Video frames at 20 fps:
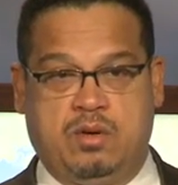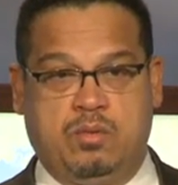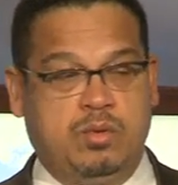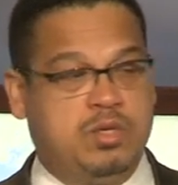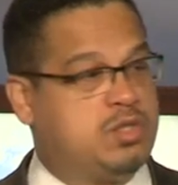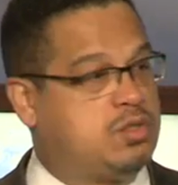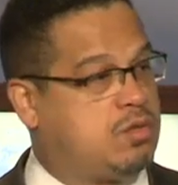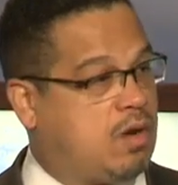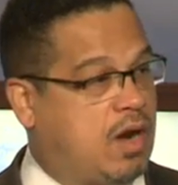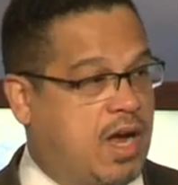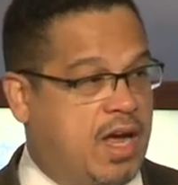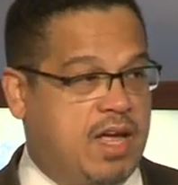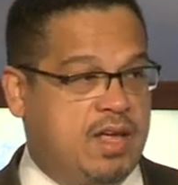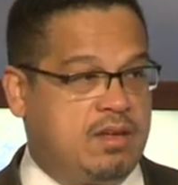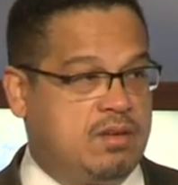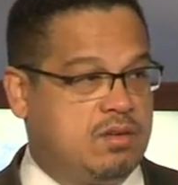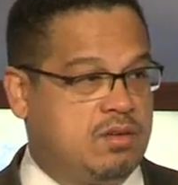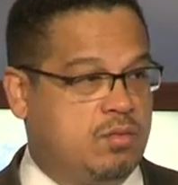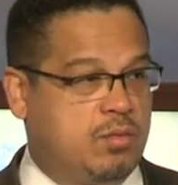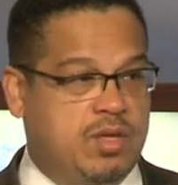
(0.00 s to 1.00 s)
We try,
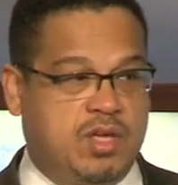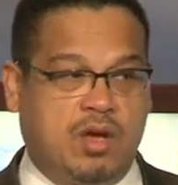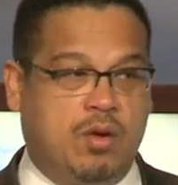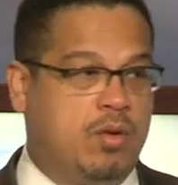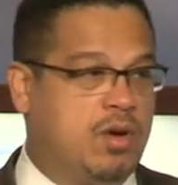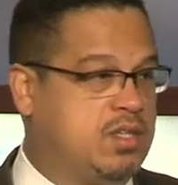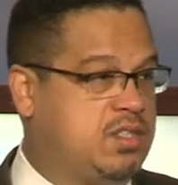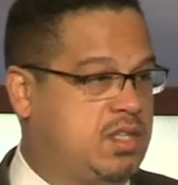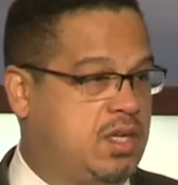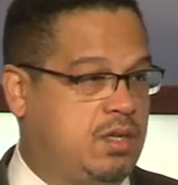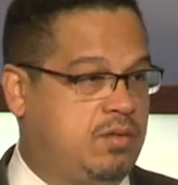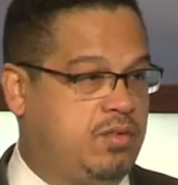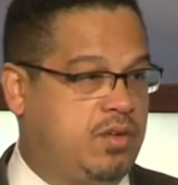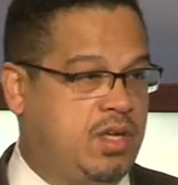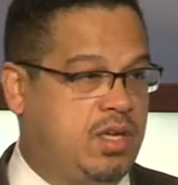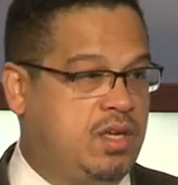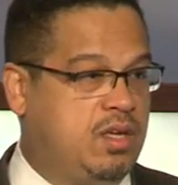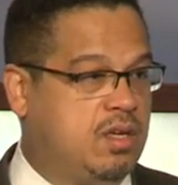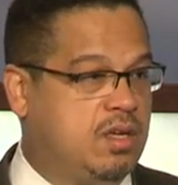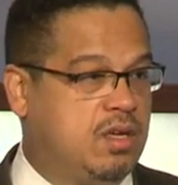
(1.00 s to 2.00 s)
we go on
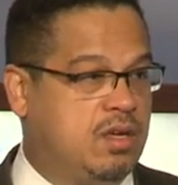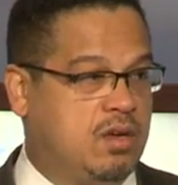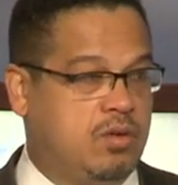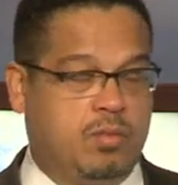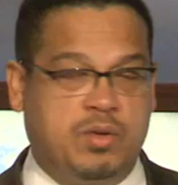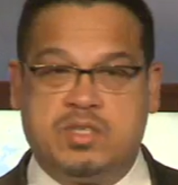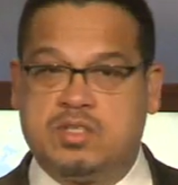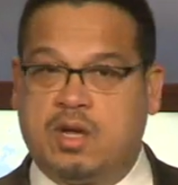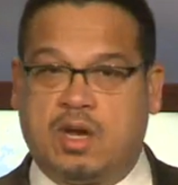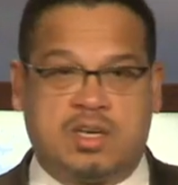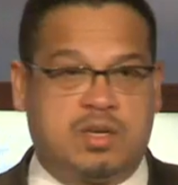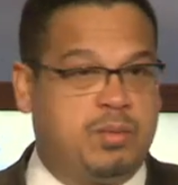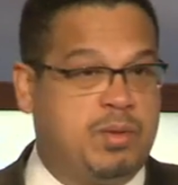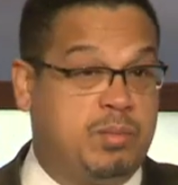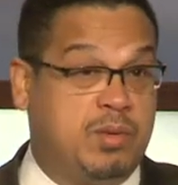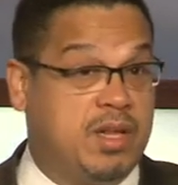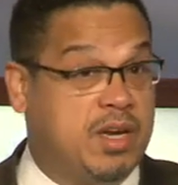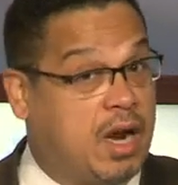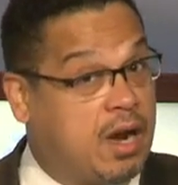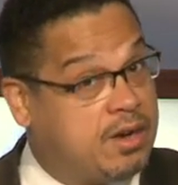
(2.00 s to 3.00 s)
TV, we talk to
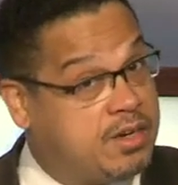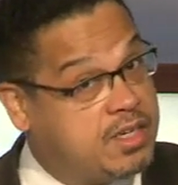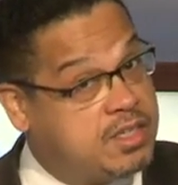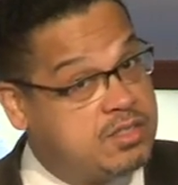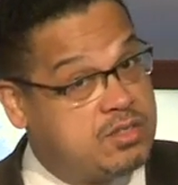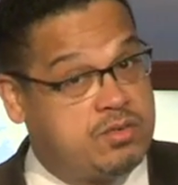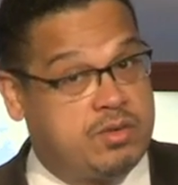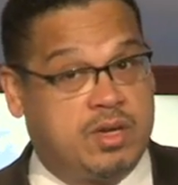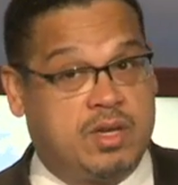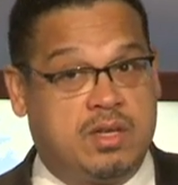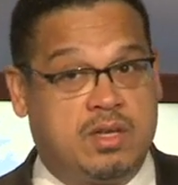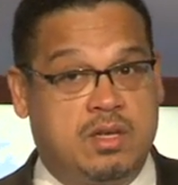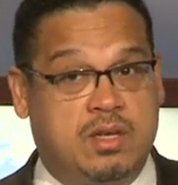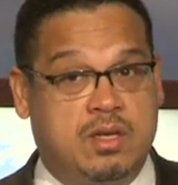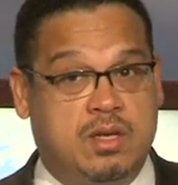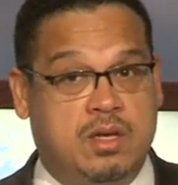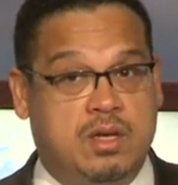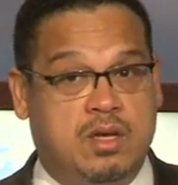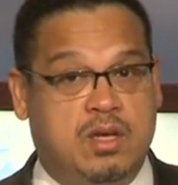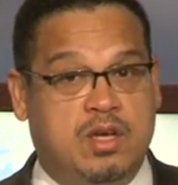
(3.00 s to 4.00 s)
people in our district,
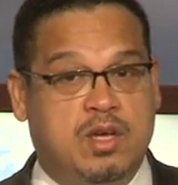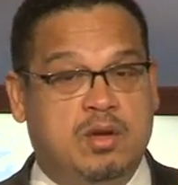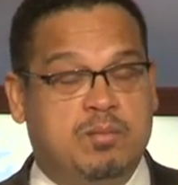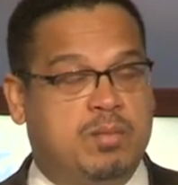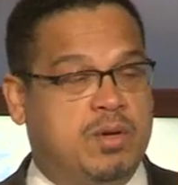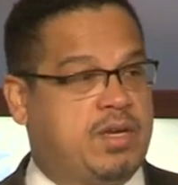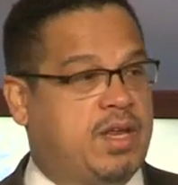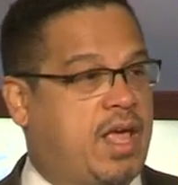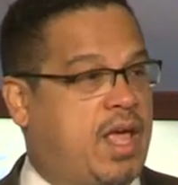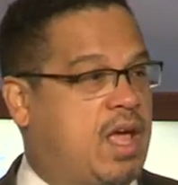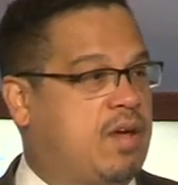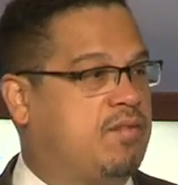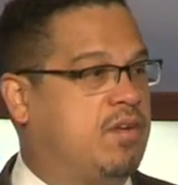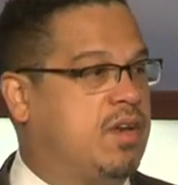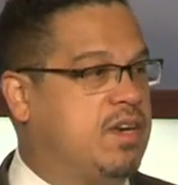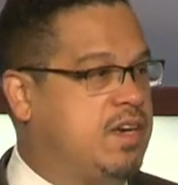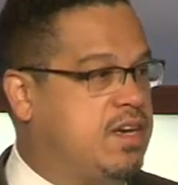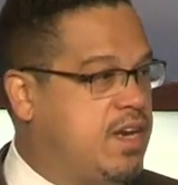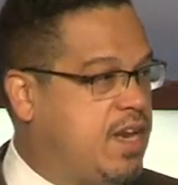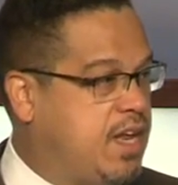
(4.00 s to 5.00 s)
but to have a
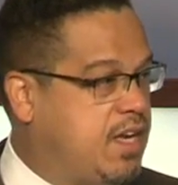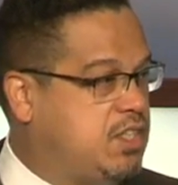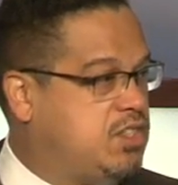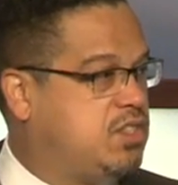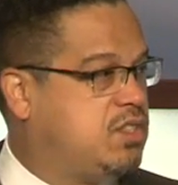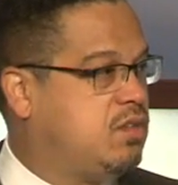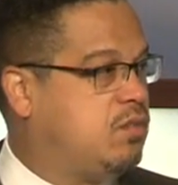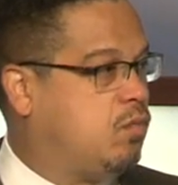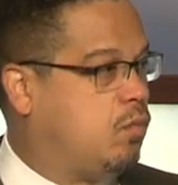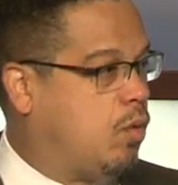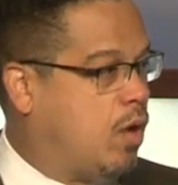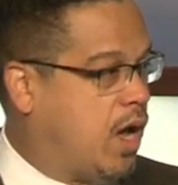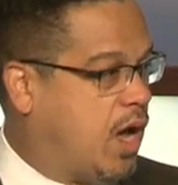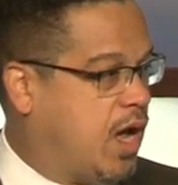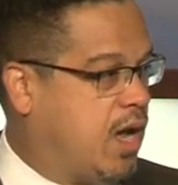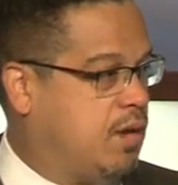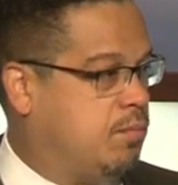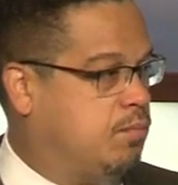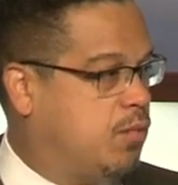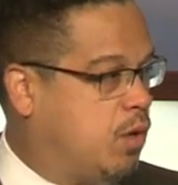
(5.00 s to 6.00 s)

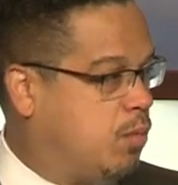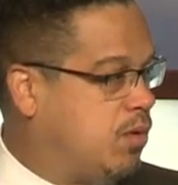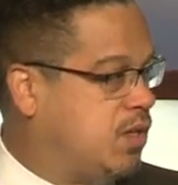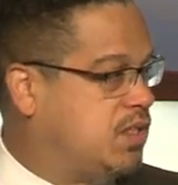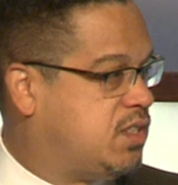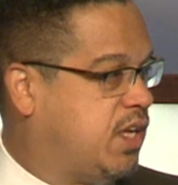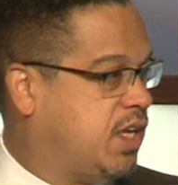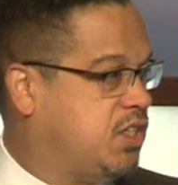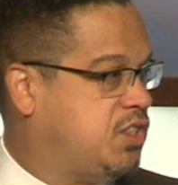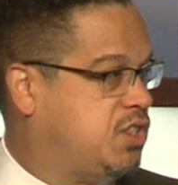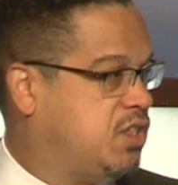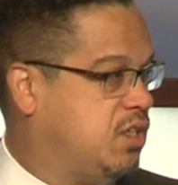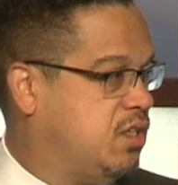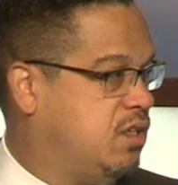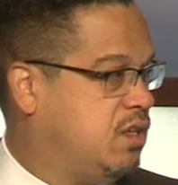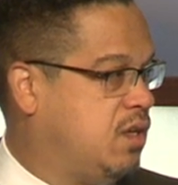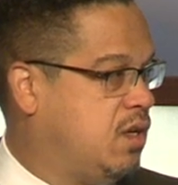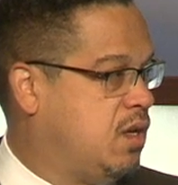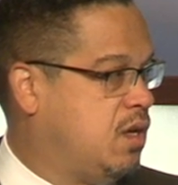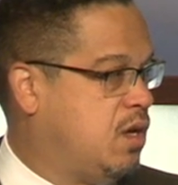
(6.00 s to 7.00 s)
nationwide
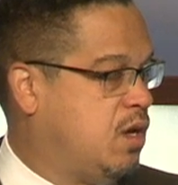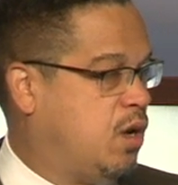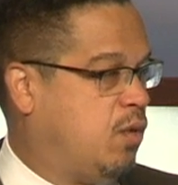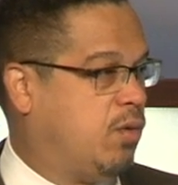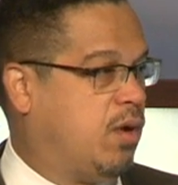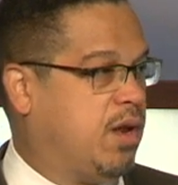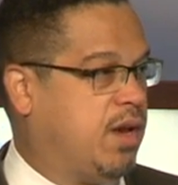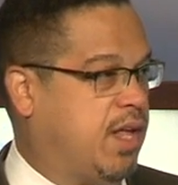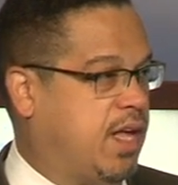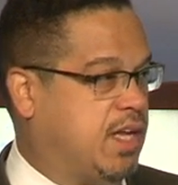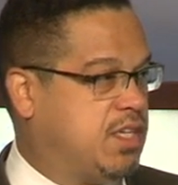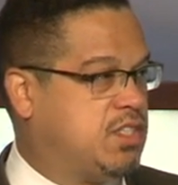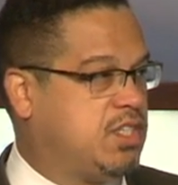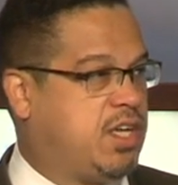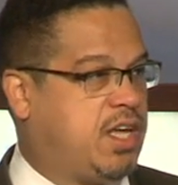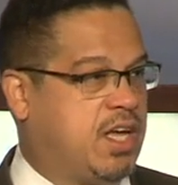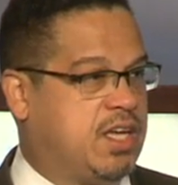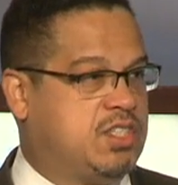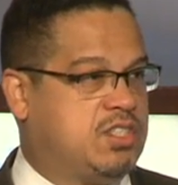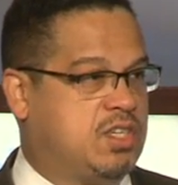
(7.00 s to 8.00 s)
mobilization around
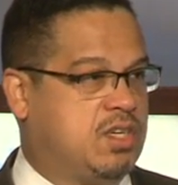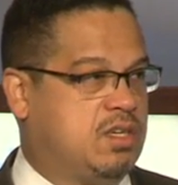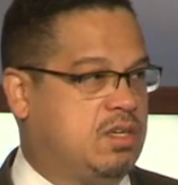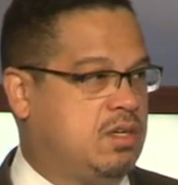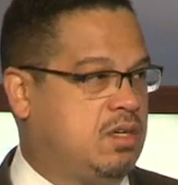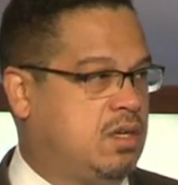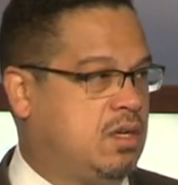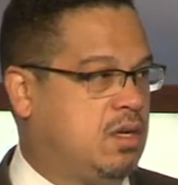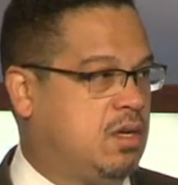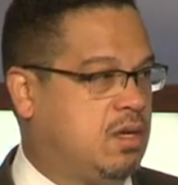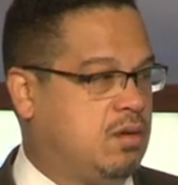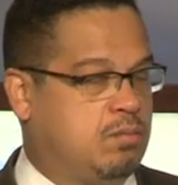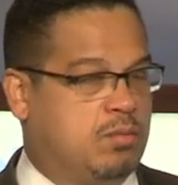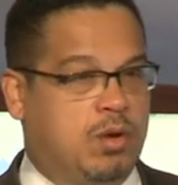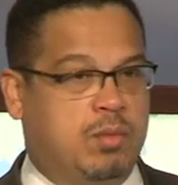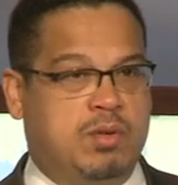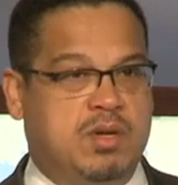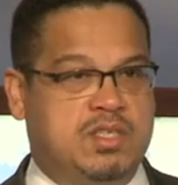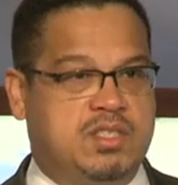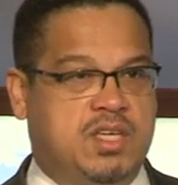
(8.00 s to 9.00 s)
education,
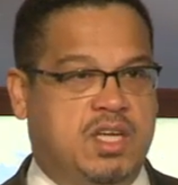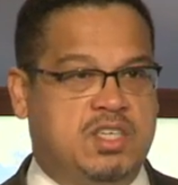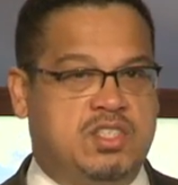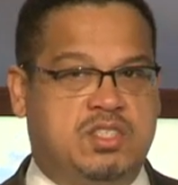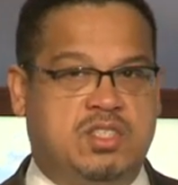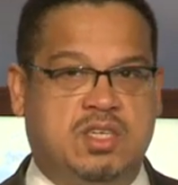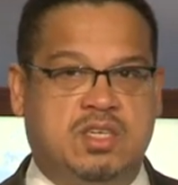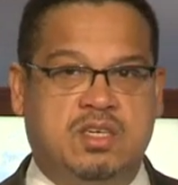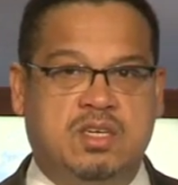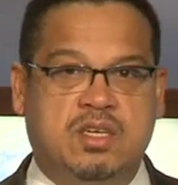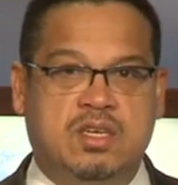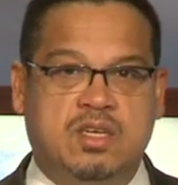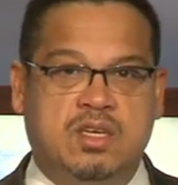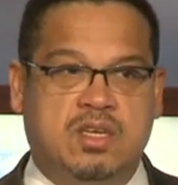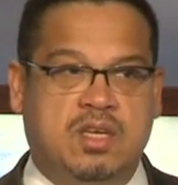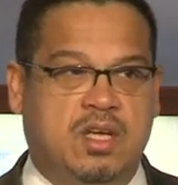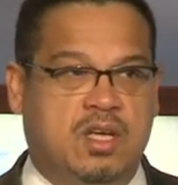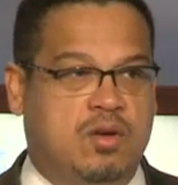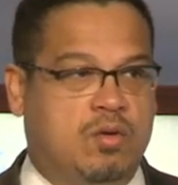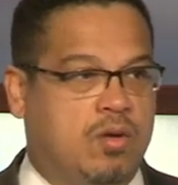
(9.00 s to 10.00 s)
mobilization, and